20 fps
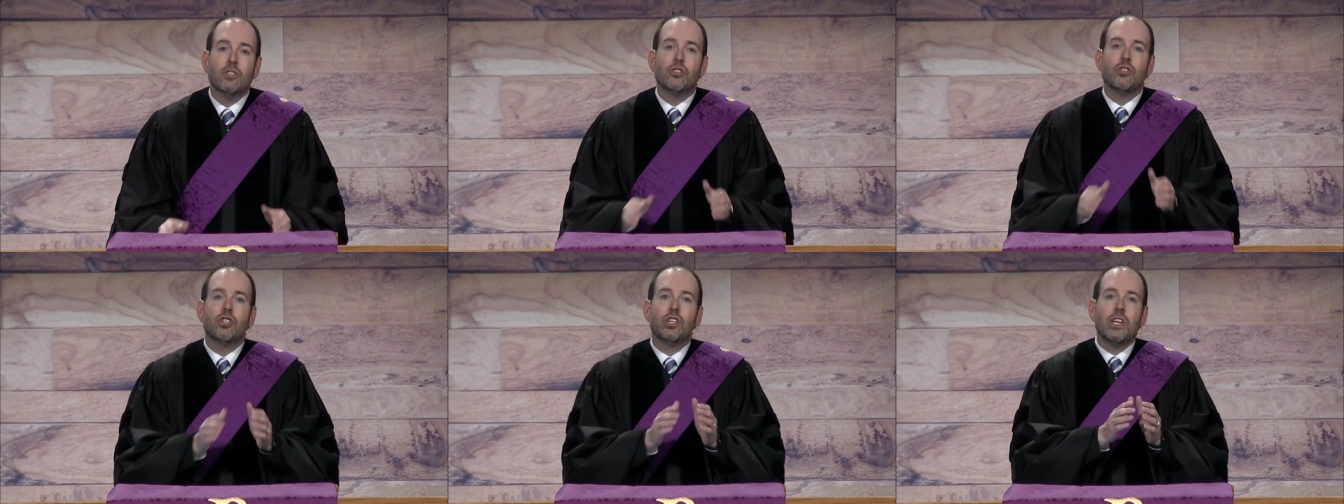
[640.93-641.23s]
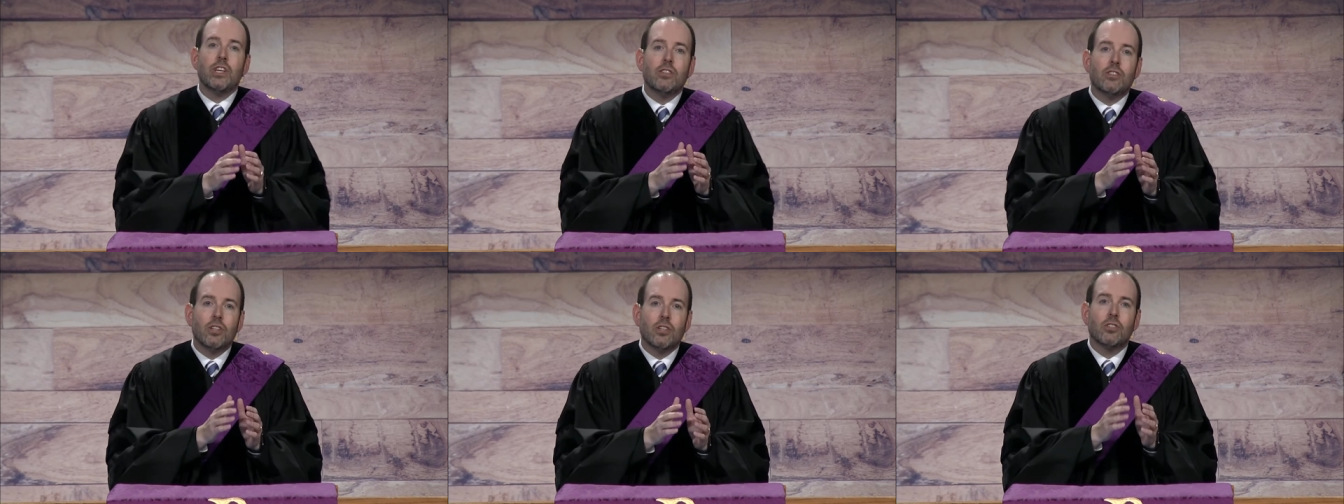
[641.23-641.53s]

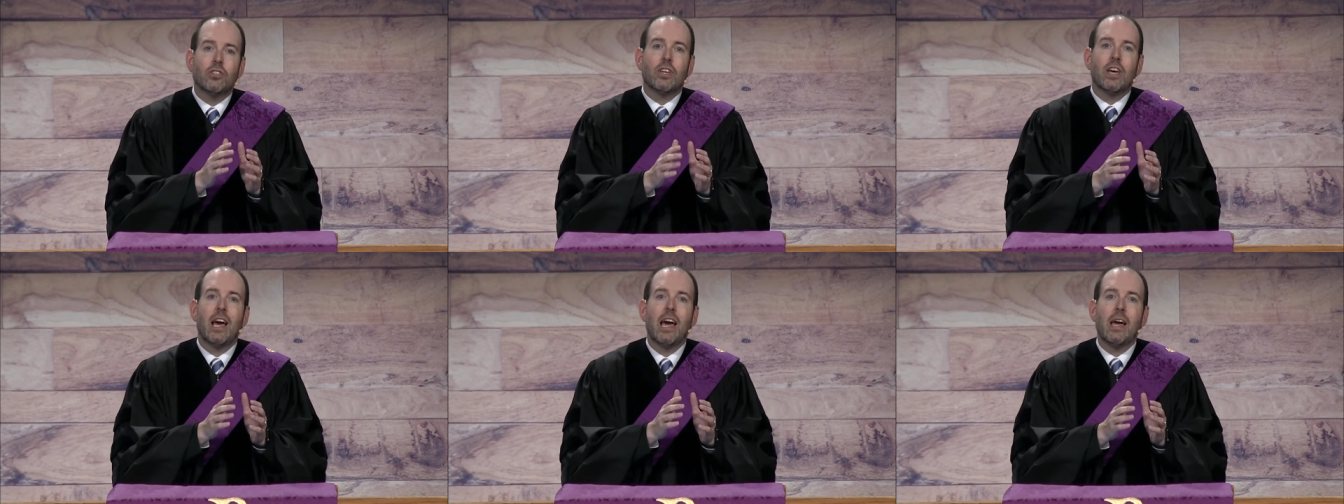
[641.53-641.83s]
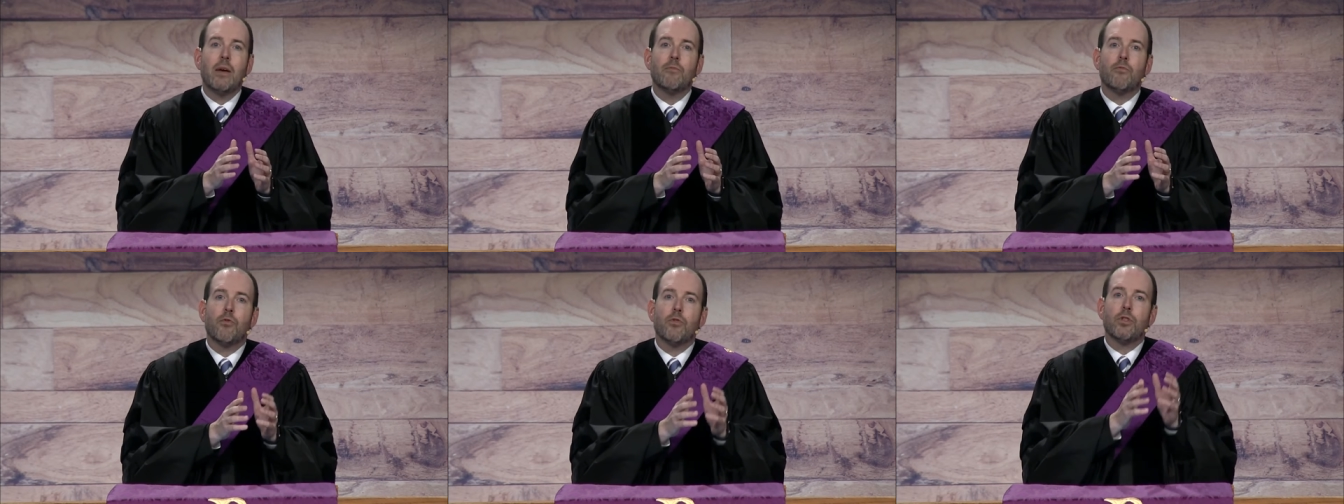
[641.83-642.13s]
Jesus
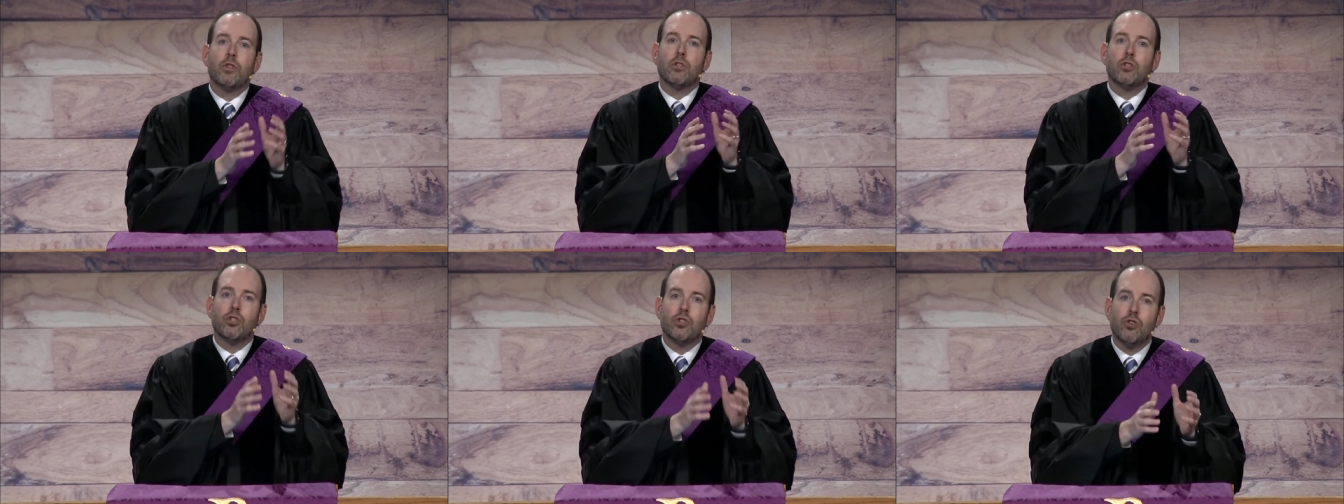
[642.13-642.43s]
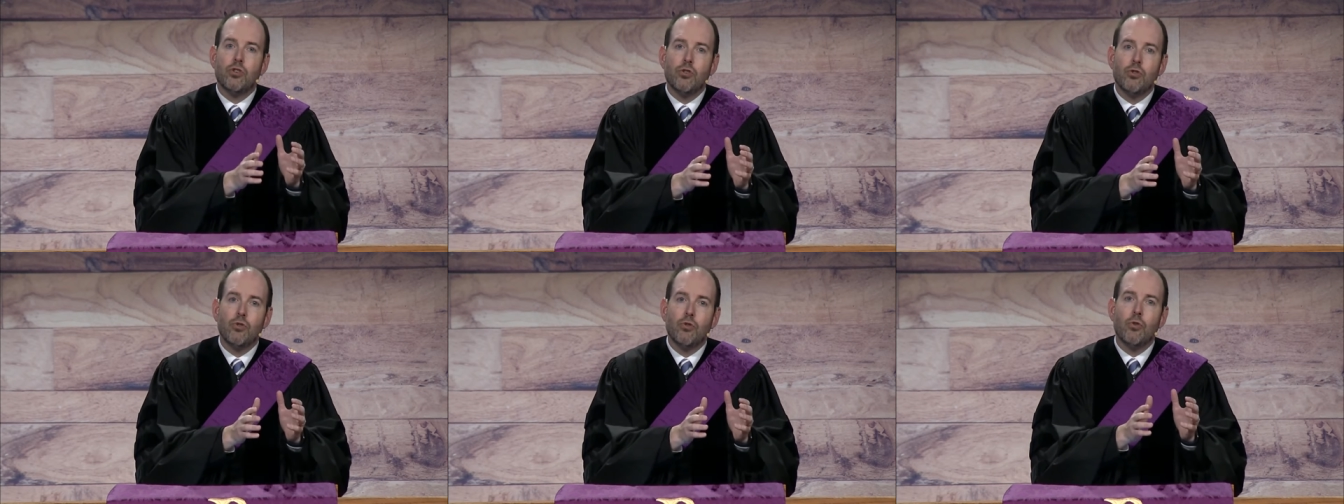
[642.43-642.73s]
came for the
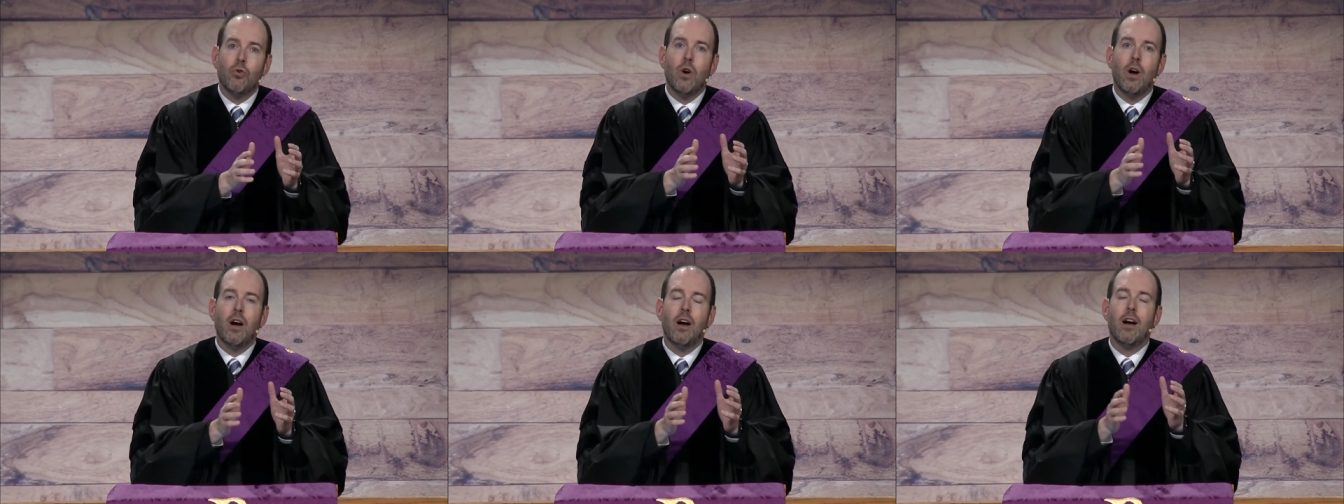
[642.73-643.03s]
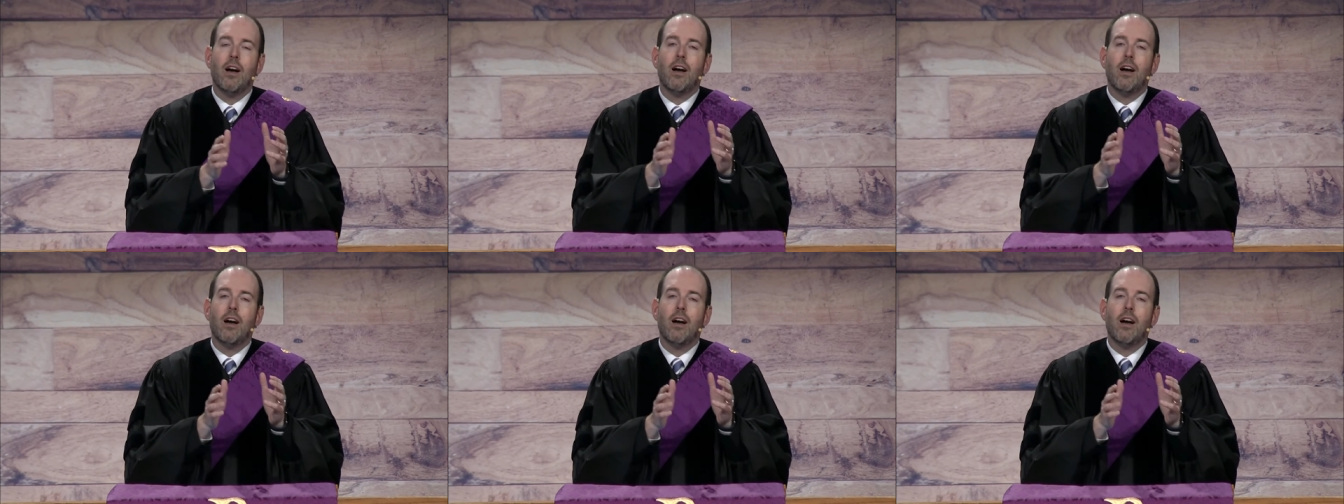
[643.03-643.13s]
Jew